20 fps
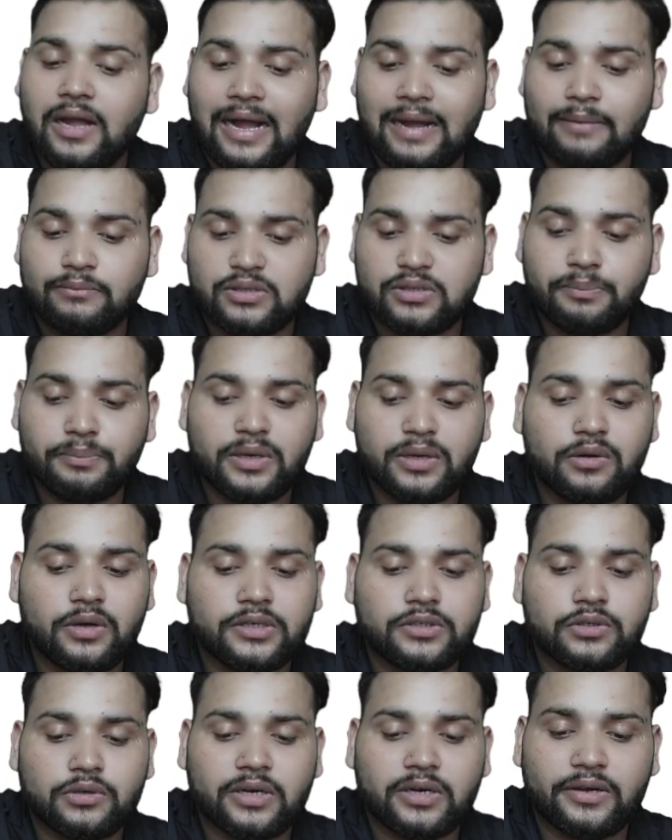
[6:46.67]
I'm simply
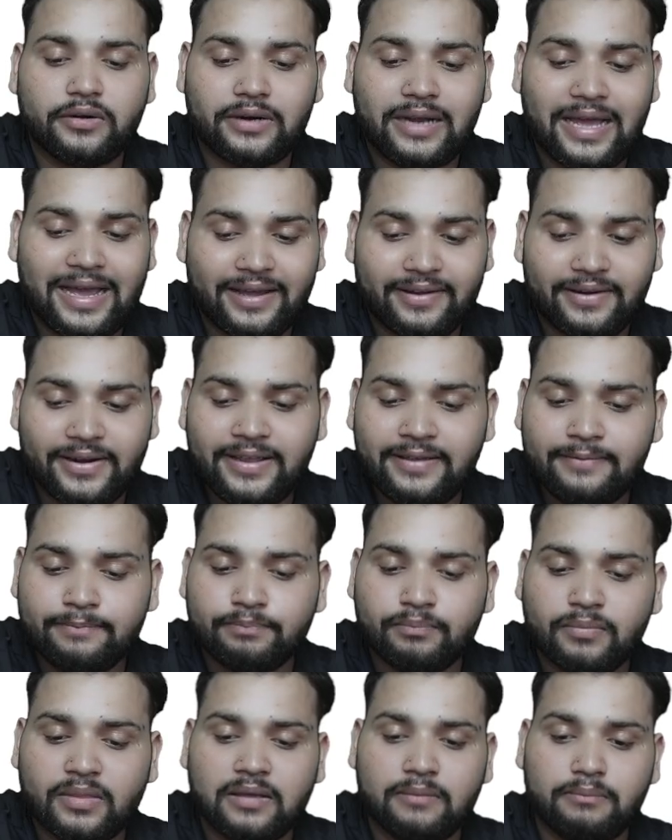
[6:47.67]
going to click on
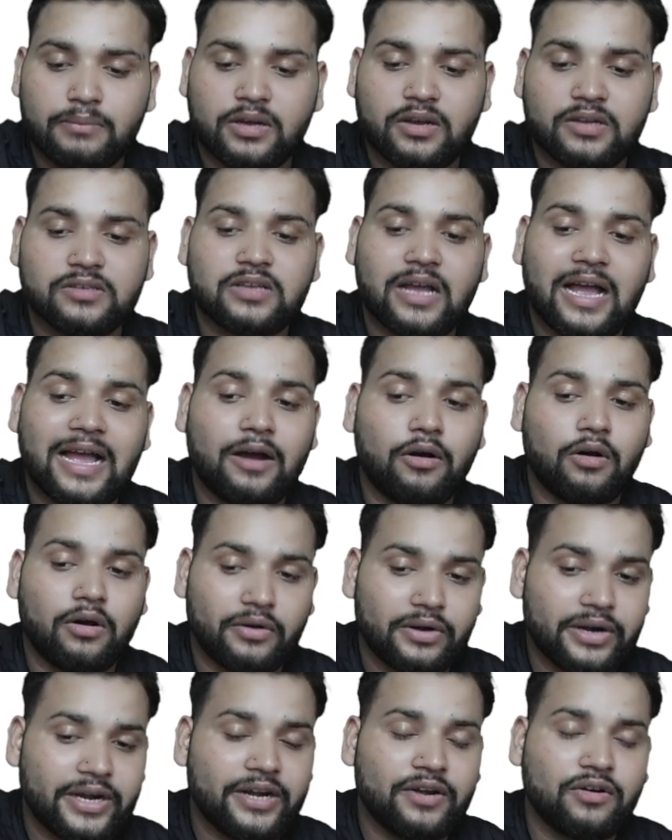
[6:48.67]
agree because I
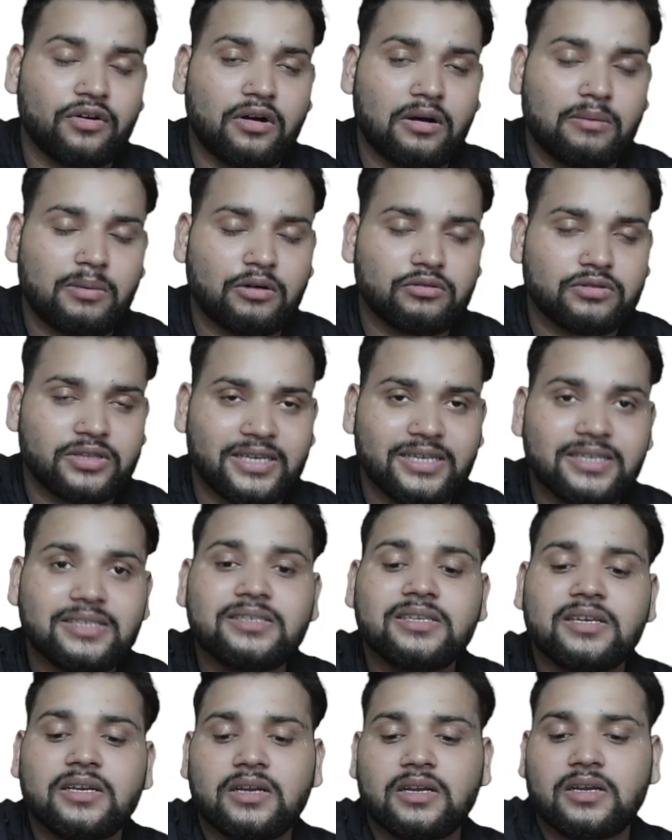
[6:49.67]
already know about
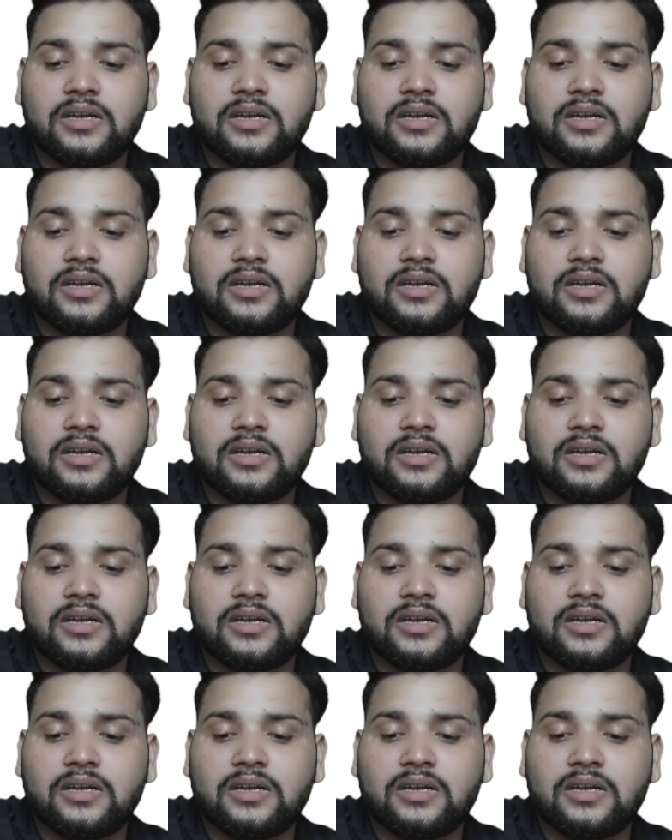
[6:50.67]
this,